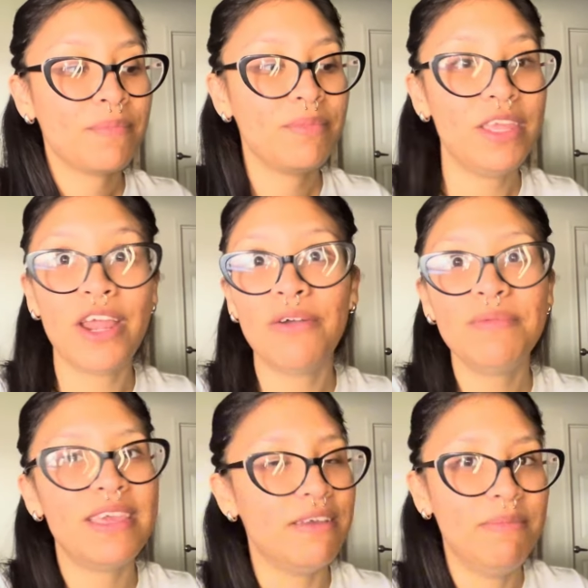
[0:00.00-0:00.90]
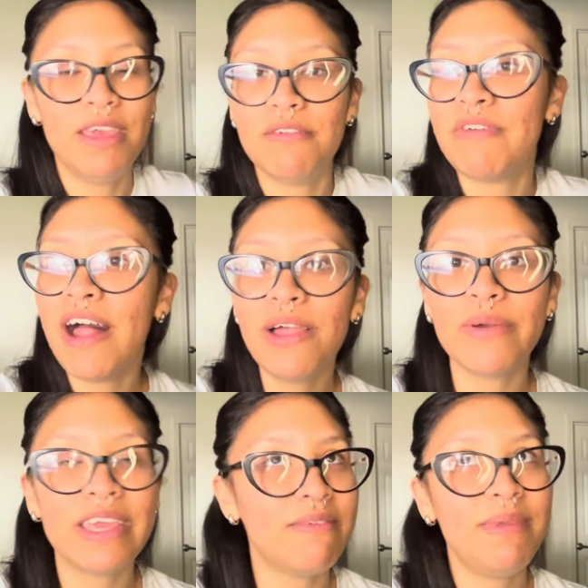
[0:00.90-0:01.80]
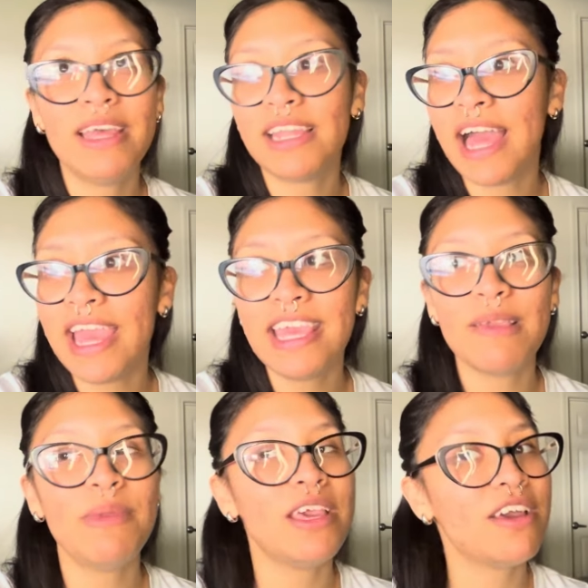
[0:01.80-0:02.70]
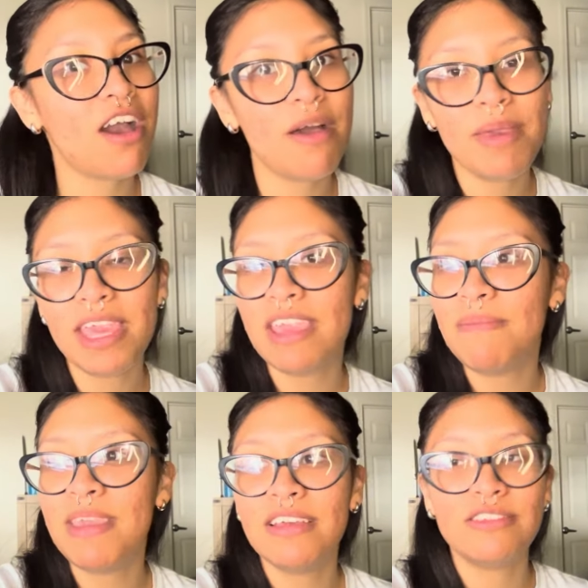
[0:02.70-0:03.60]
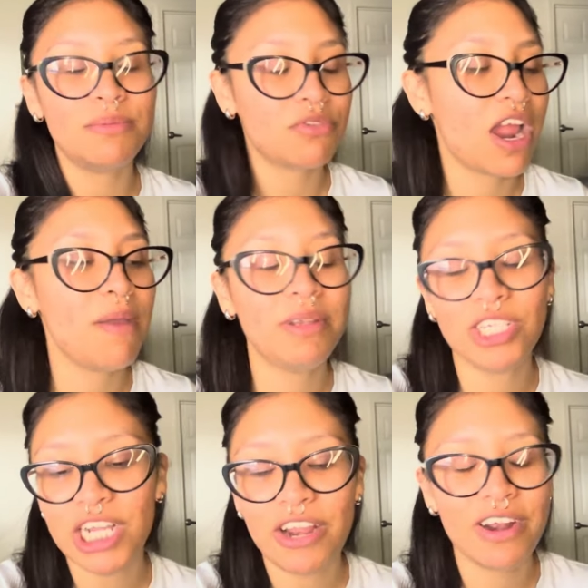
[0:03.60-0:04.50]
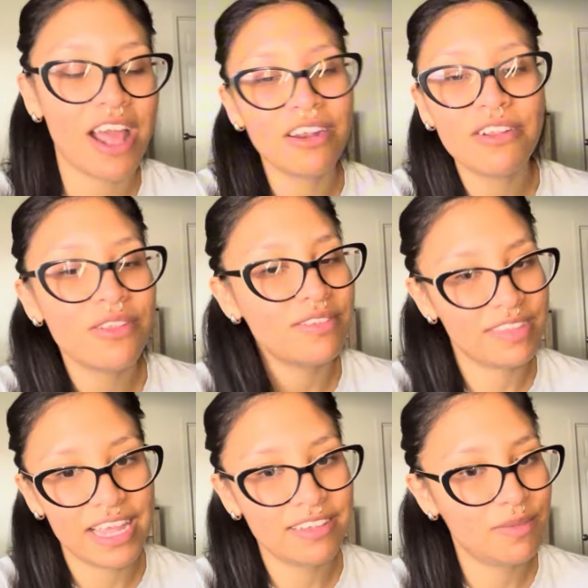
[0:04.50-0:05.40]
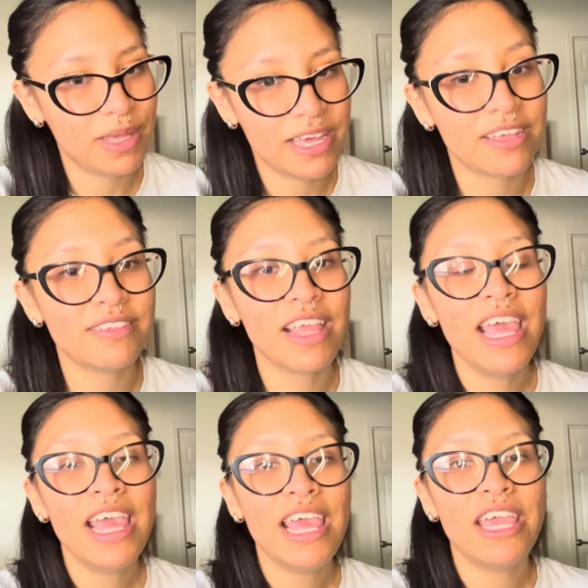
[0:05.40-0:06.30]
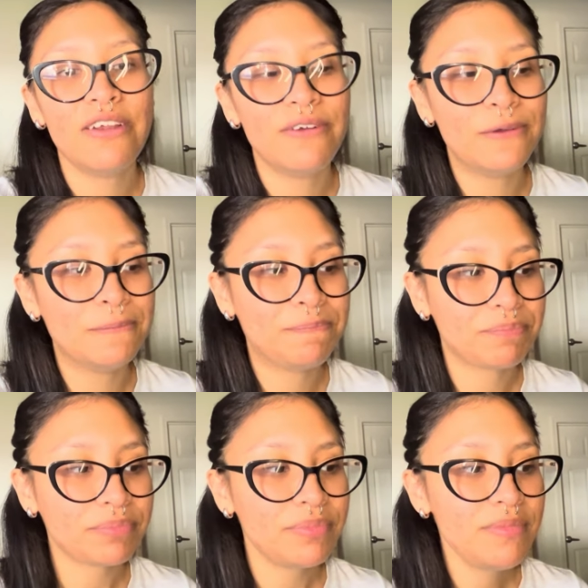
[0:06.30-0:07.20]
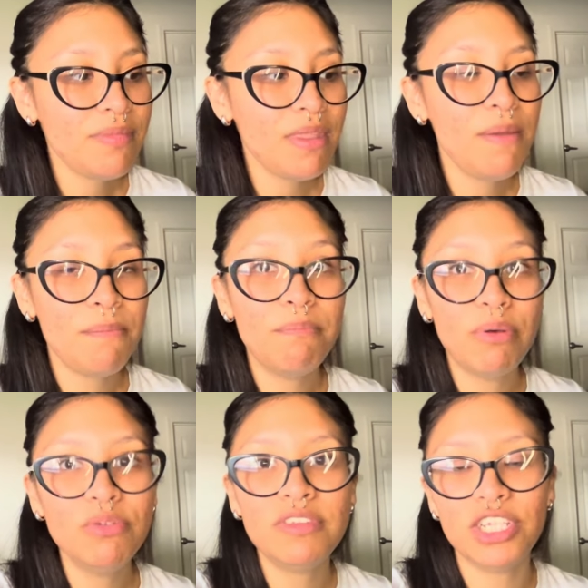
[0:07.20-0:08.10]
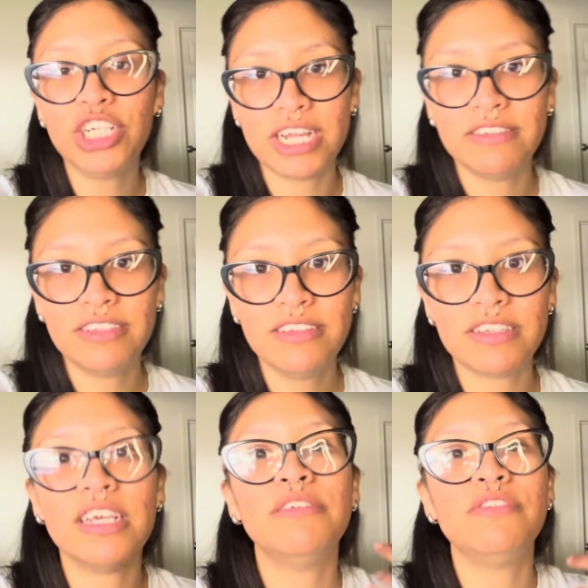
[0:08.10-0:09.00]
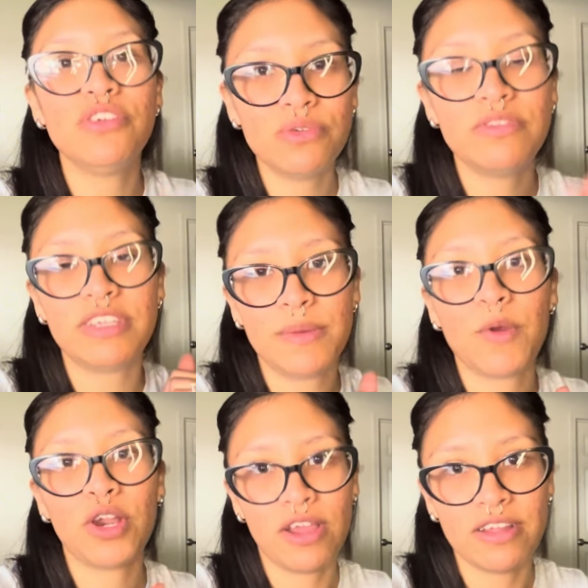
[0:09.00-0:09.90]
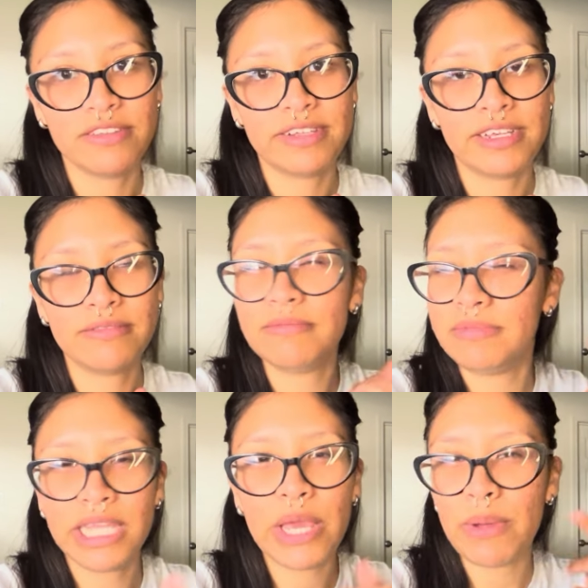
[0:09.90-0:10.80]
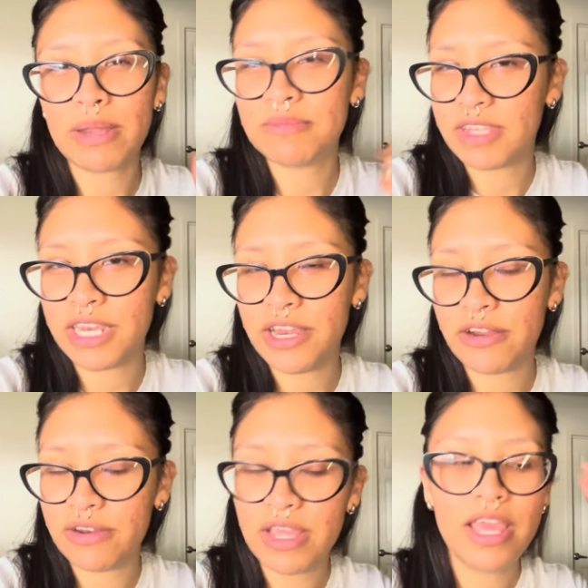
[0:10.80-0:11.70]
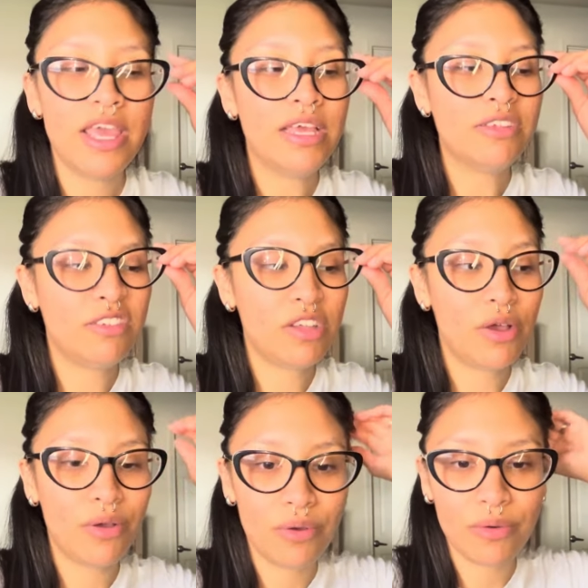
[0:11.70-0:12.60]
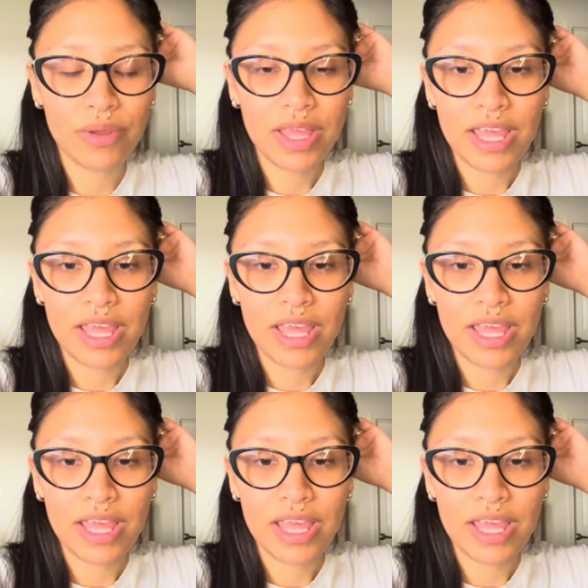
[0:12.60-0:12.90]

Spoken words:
you know, give me a follow, give me a like, give me a comment, give me a subscribe and share and of those things, because it'll boost the chances of you seeing more content. Get what I'm saying here? So